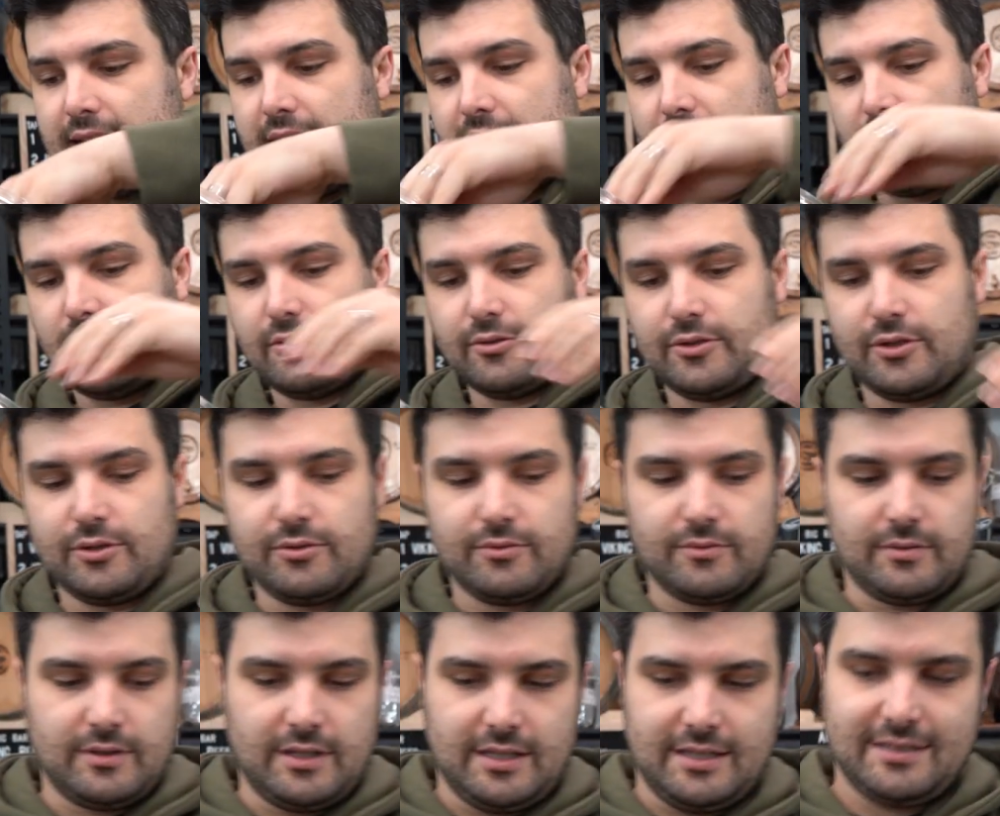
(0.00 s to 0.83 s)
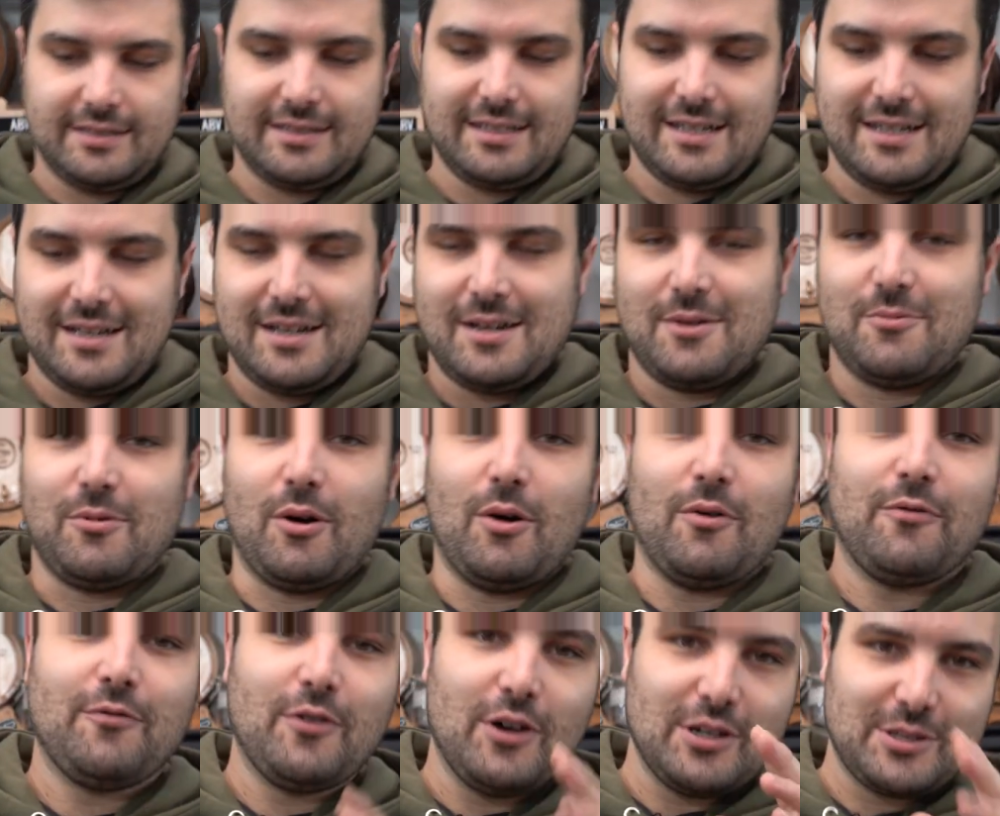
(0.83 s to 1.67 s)
how you,
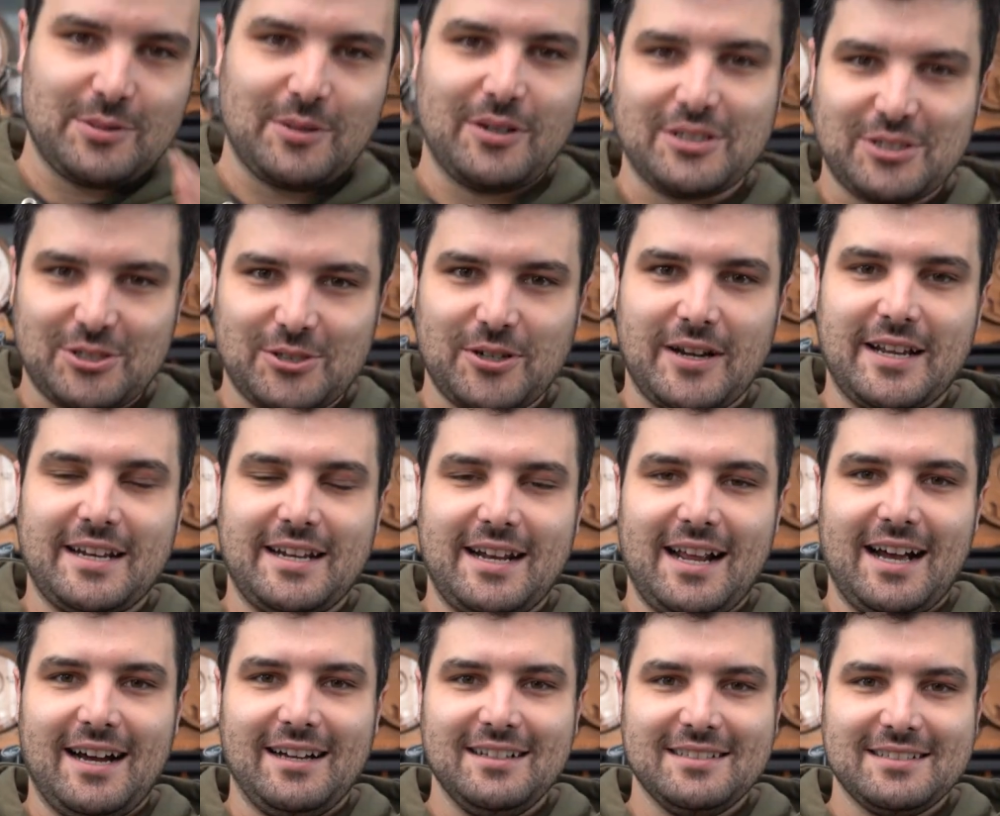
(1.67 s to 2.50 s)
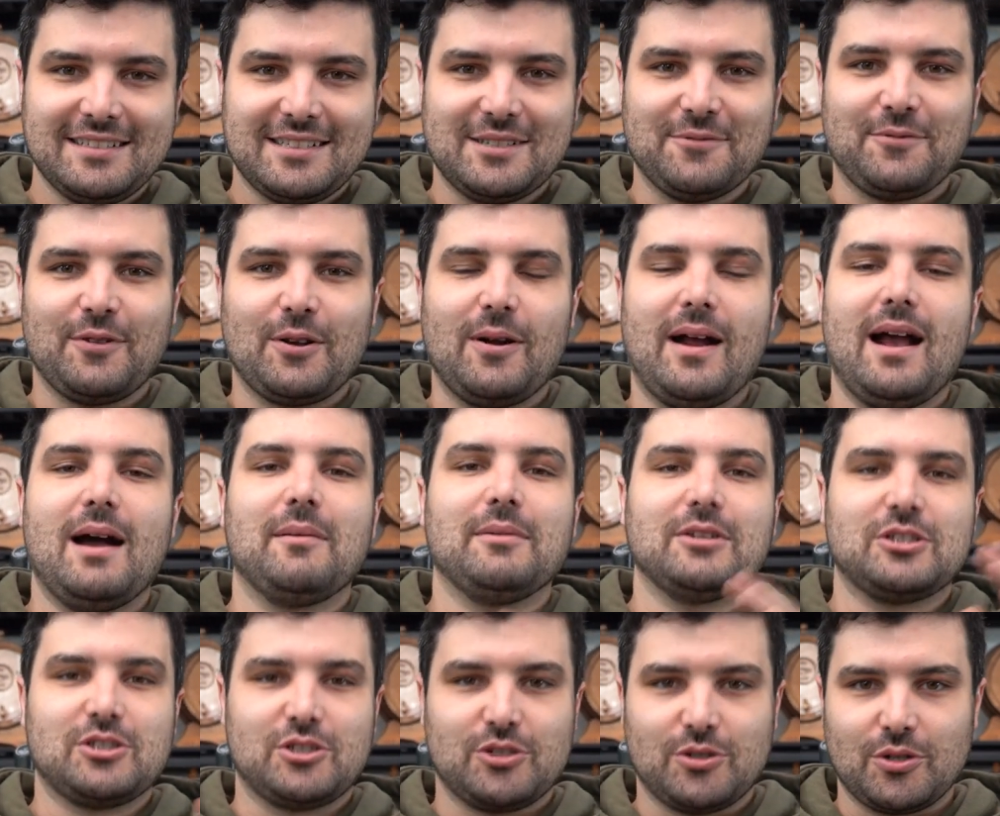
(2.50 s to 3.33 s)
well, first we've got to strain it out to figure out how
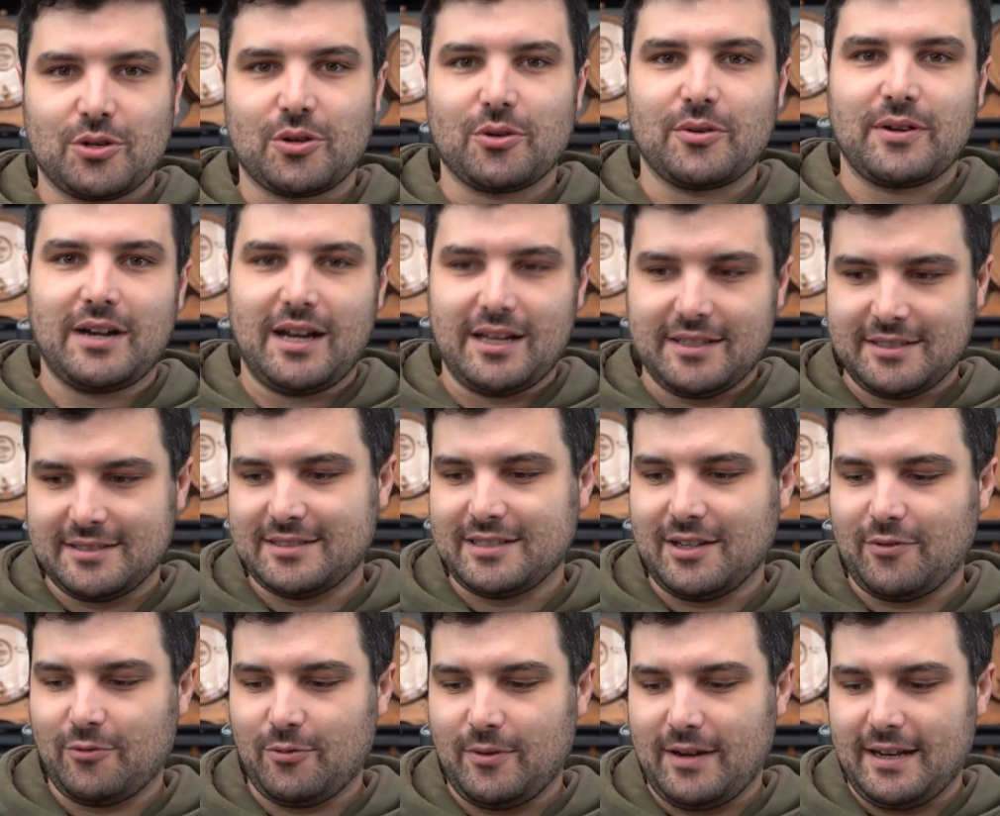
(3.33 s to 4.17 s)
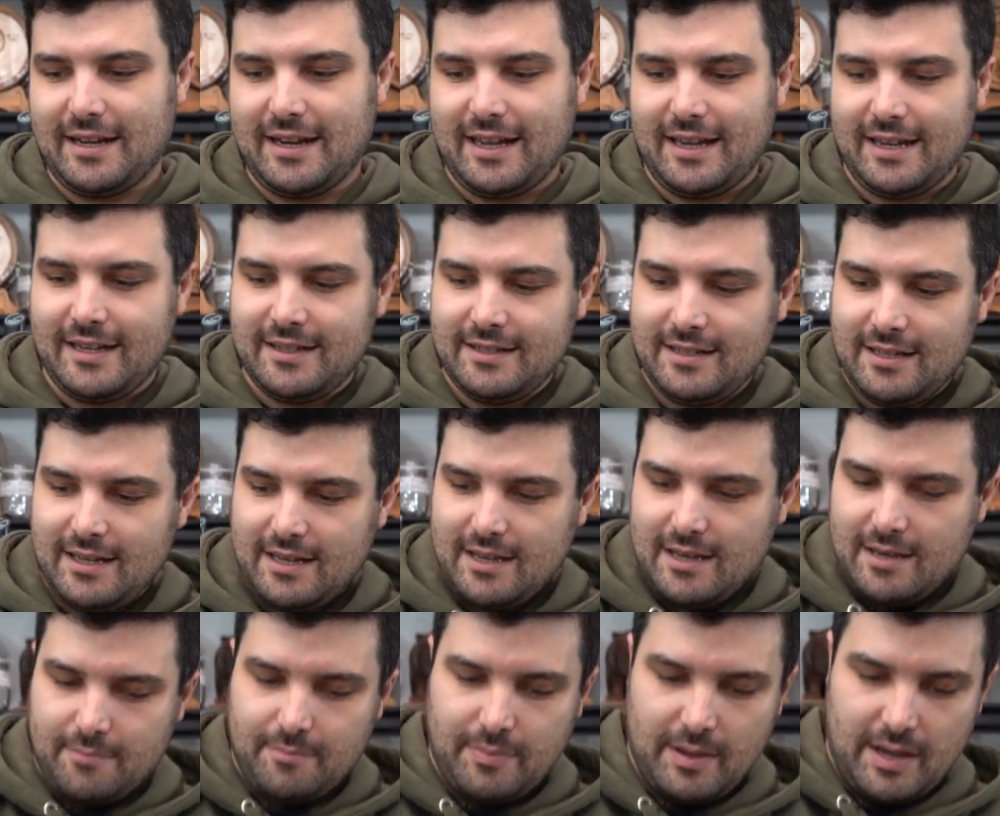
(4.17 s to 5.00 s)
much sugar and other stuff we need,
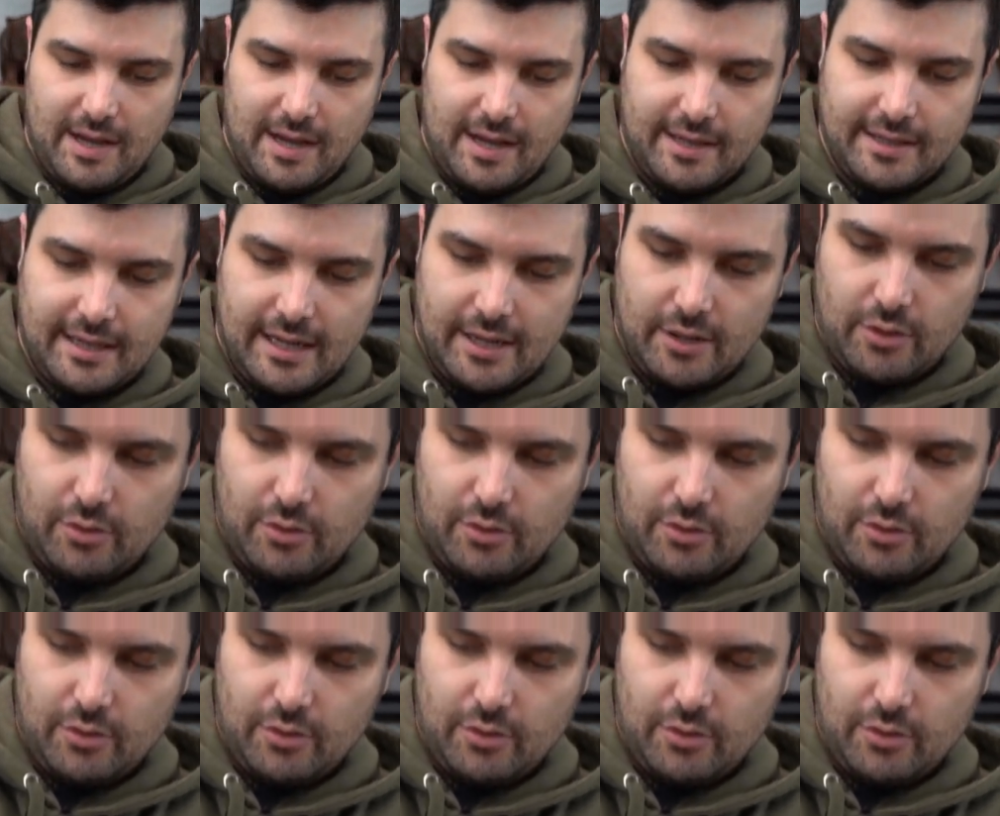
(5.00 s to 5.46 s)
but I